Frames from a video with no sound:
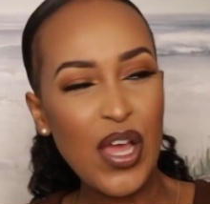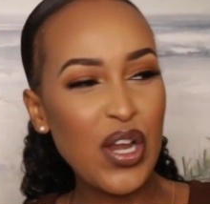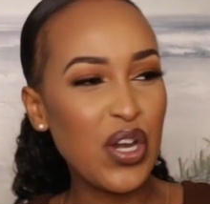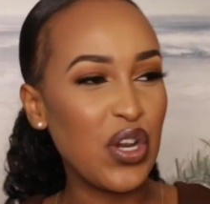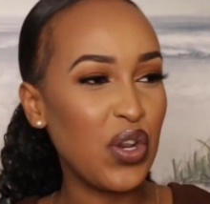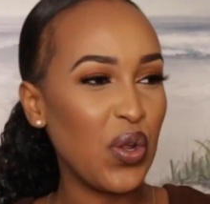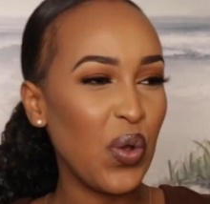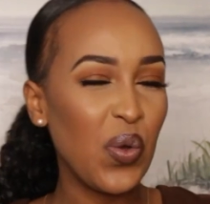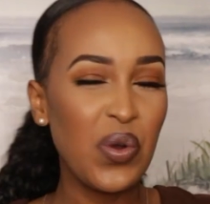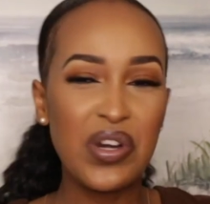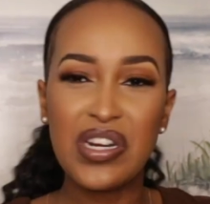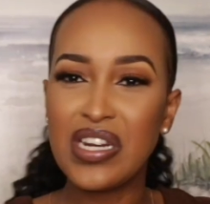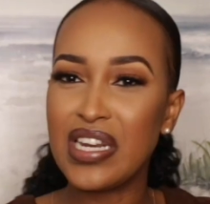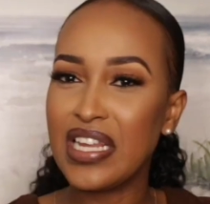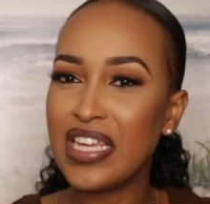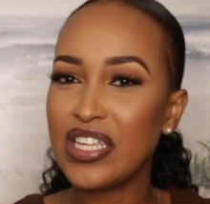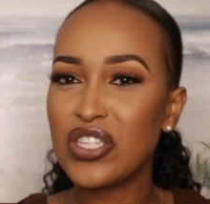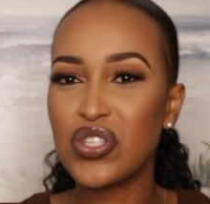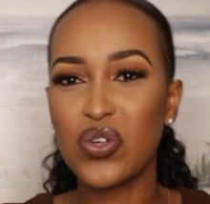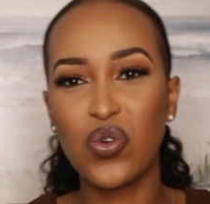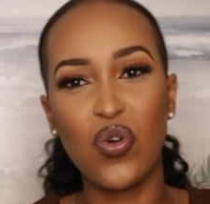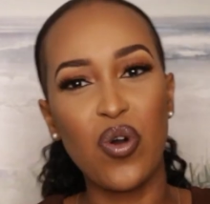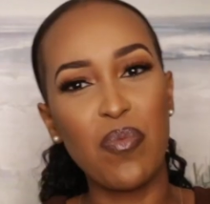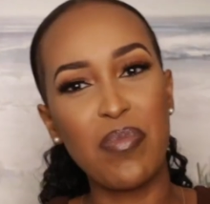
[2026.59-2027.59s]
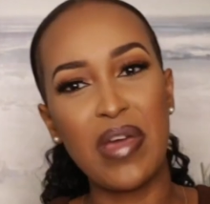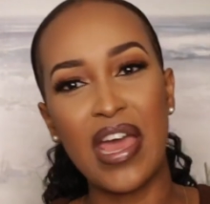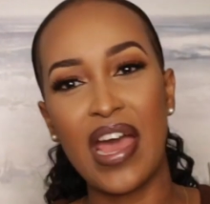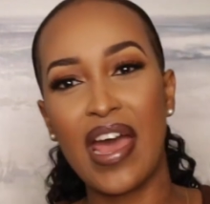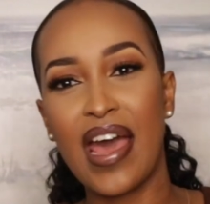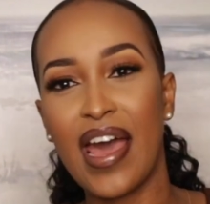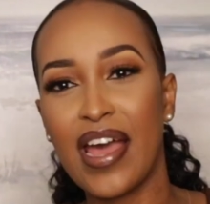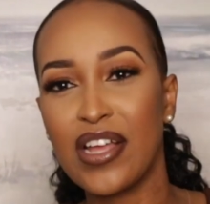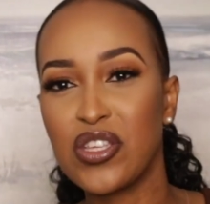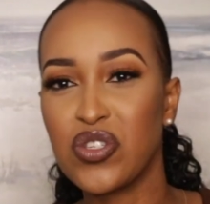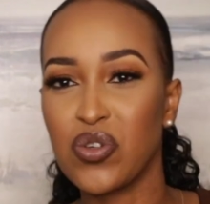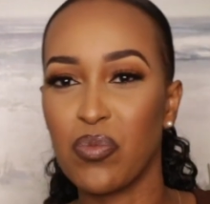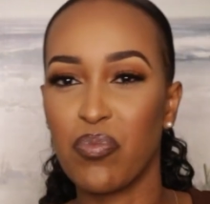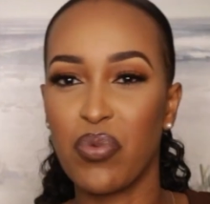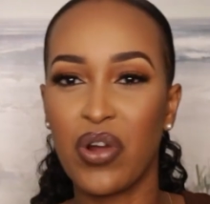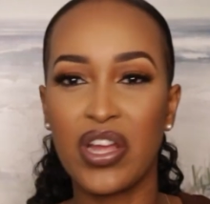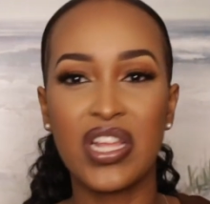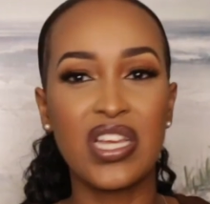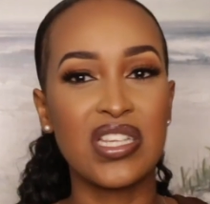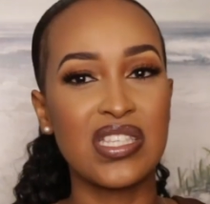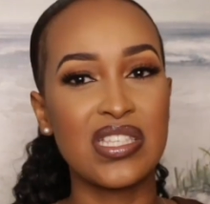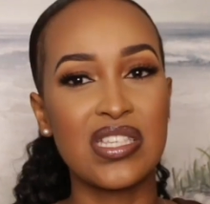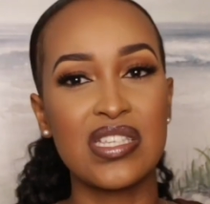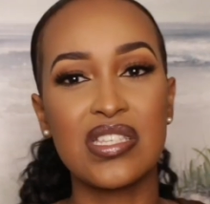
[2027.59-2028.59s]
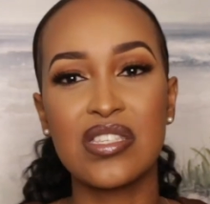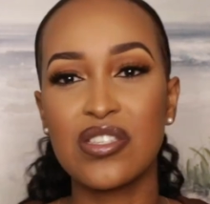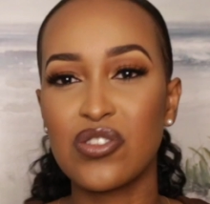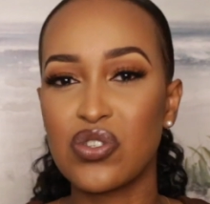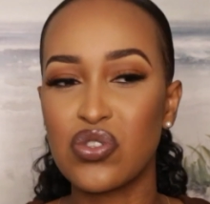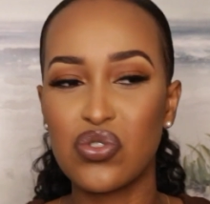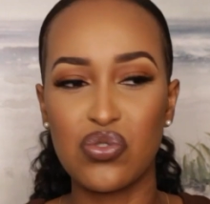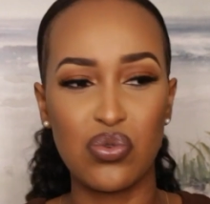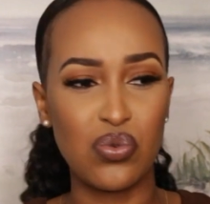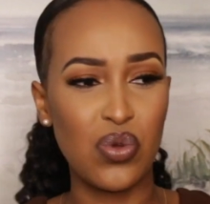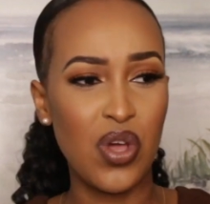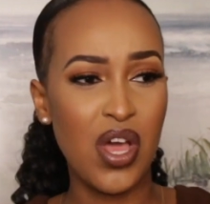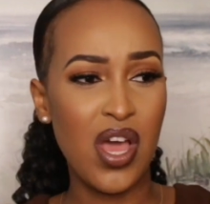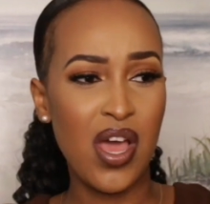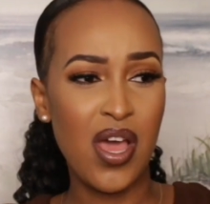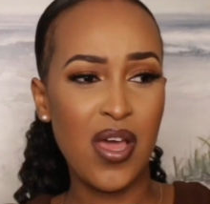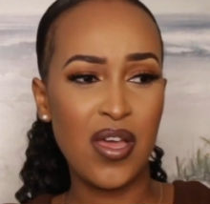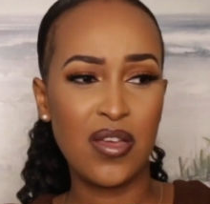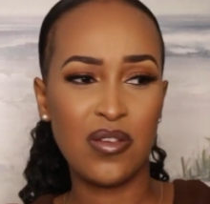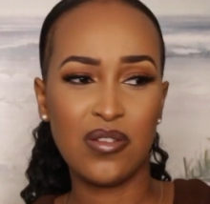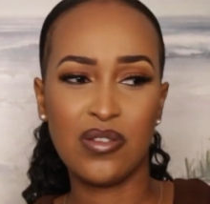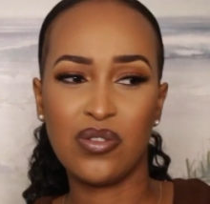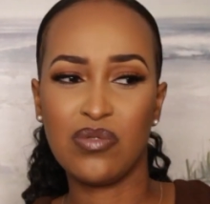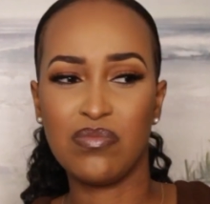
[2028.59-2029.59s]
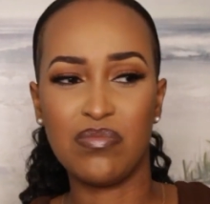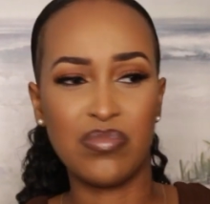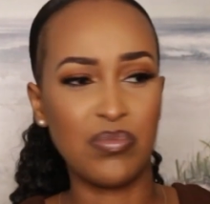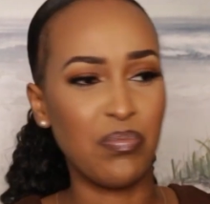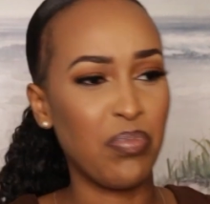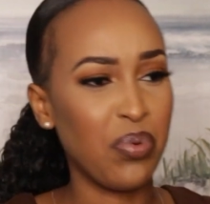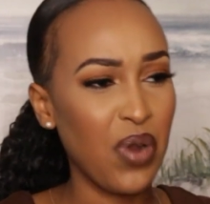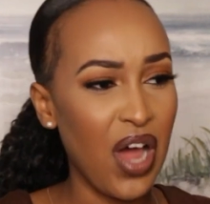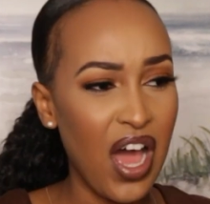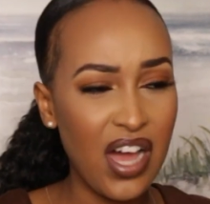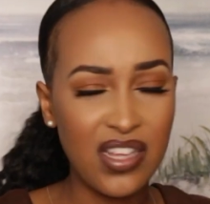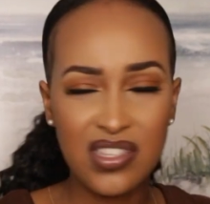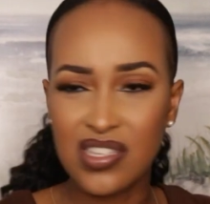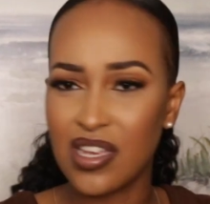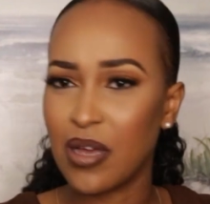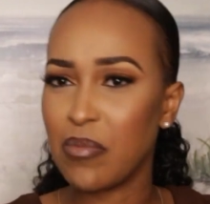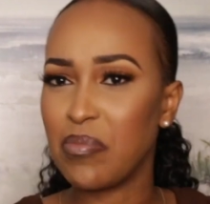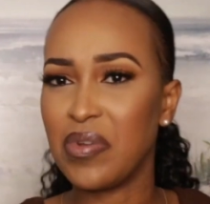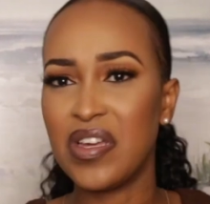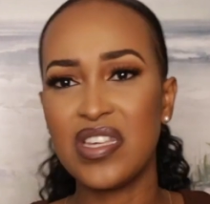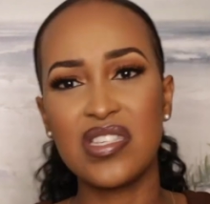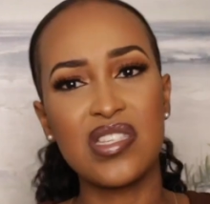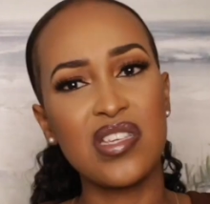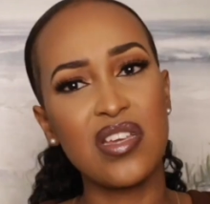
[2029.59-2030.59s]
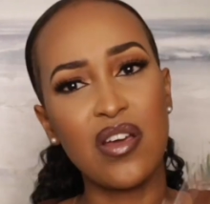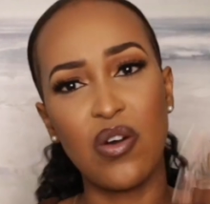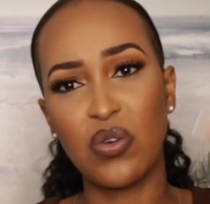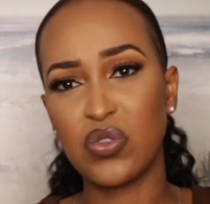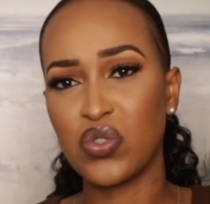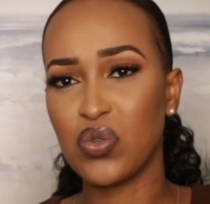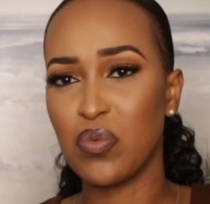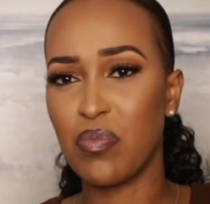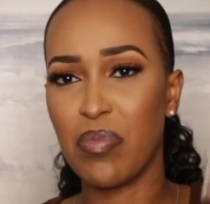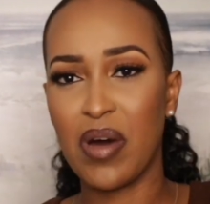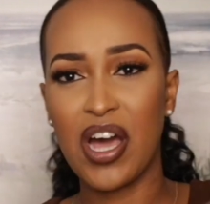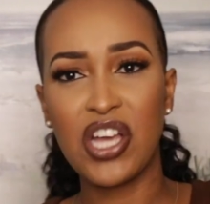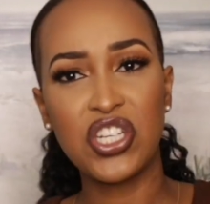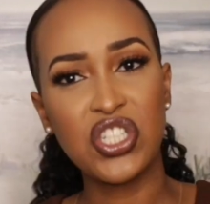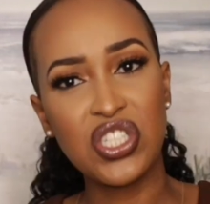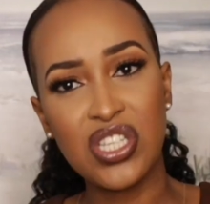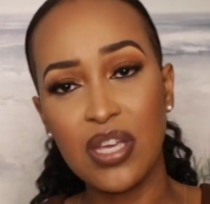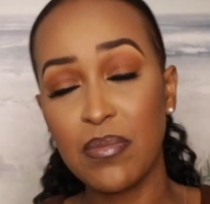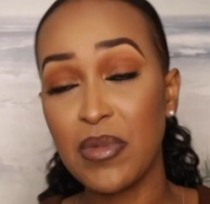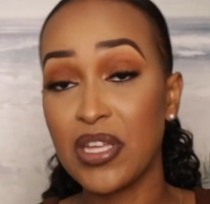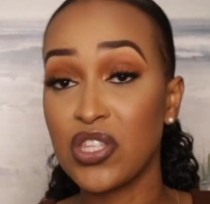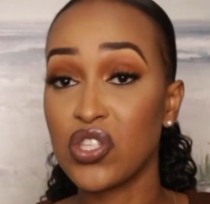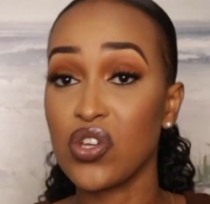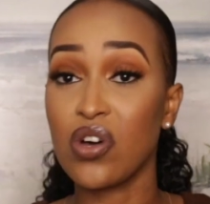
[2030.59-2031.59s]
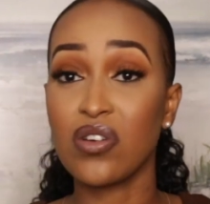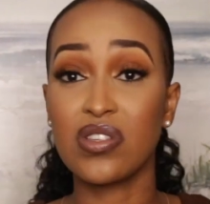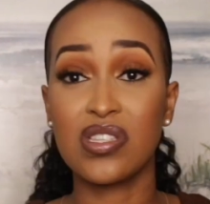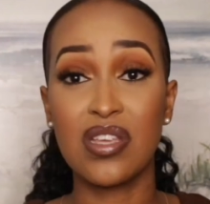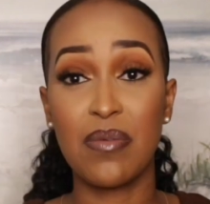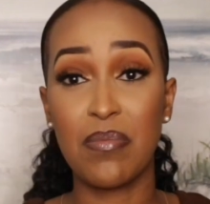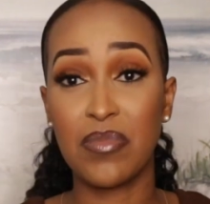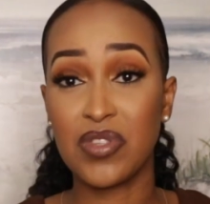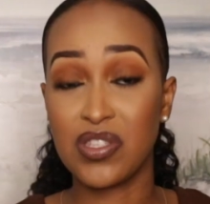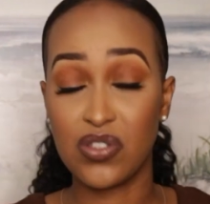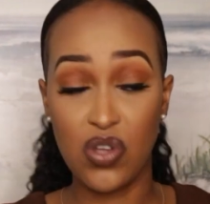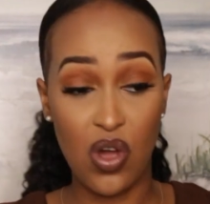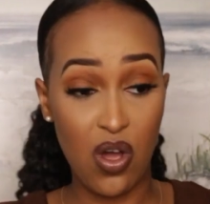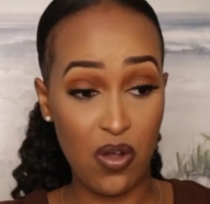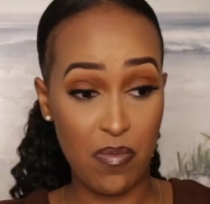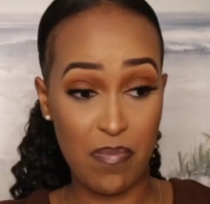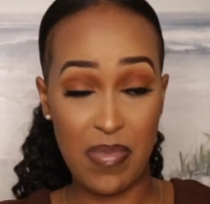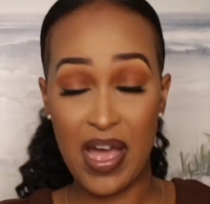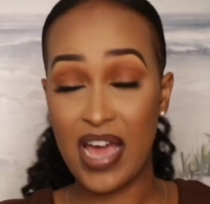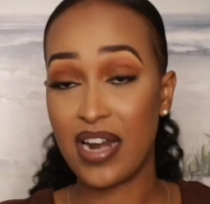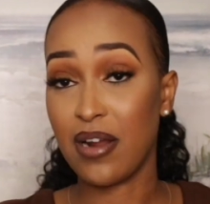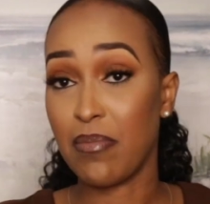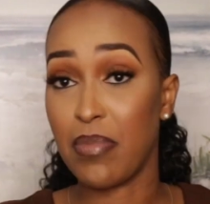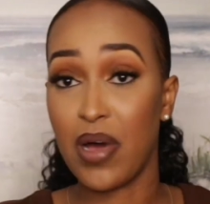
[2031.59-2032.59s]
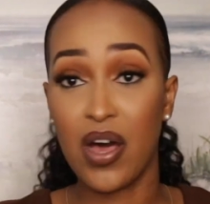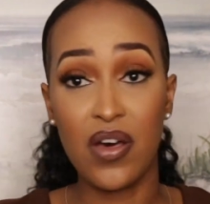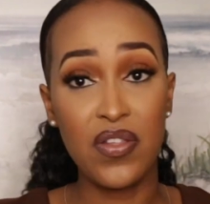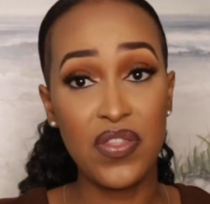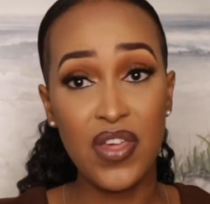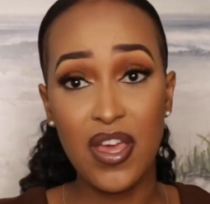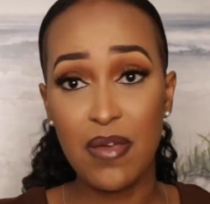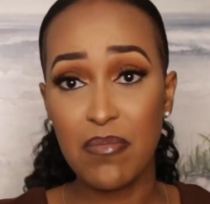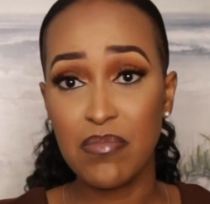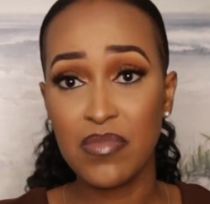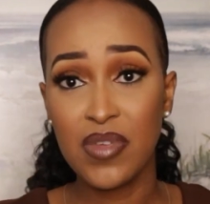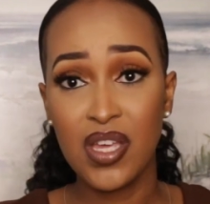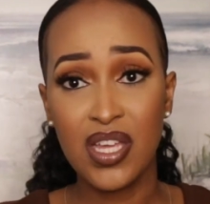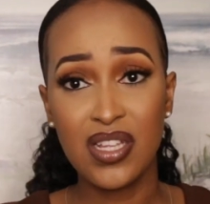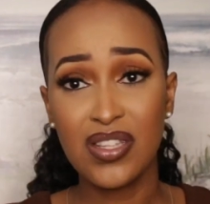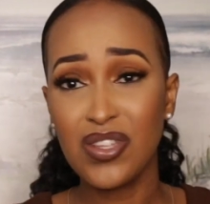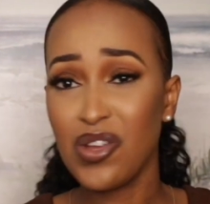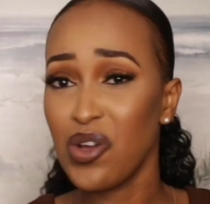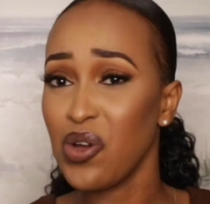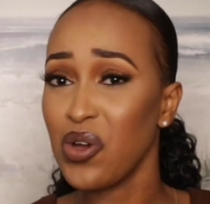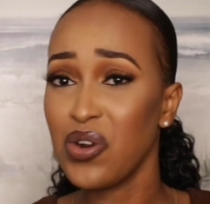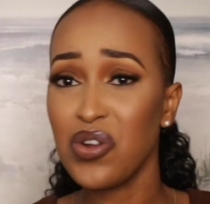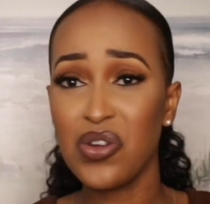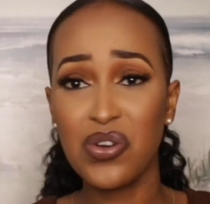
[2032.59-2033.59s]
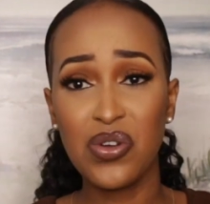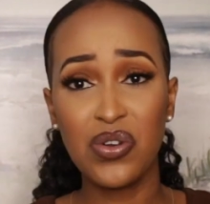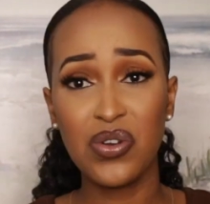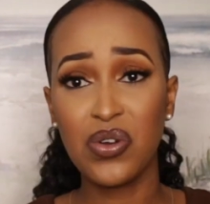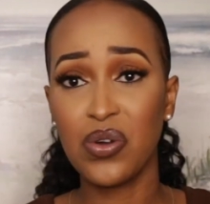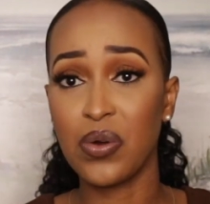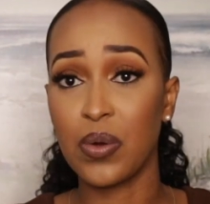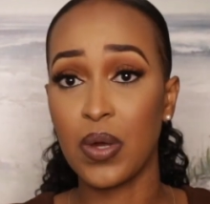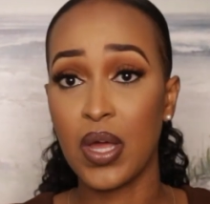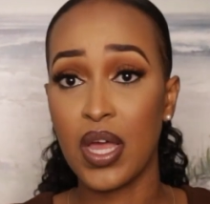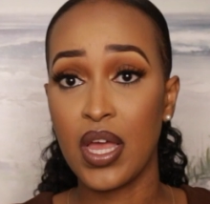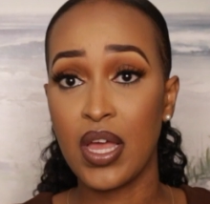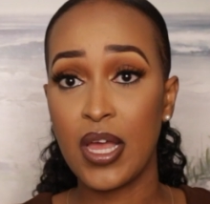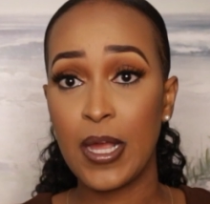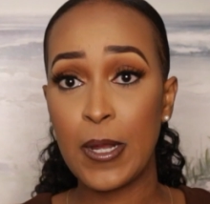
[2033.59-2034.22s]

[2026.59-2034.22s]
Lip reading: no need to go behind your brother and sisters to block their blessing or to bash them and talk bad about them. No.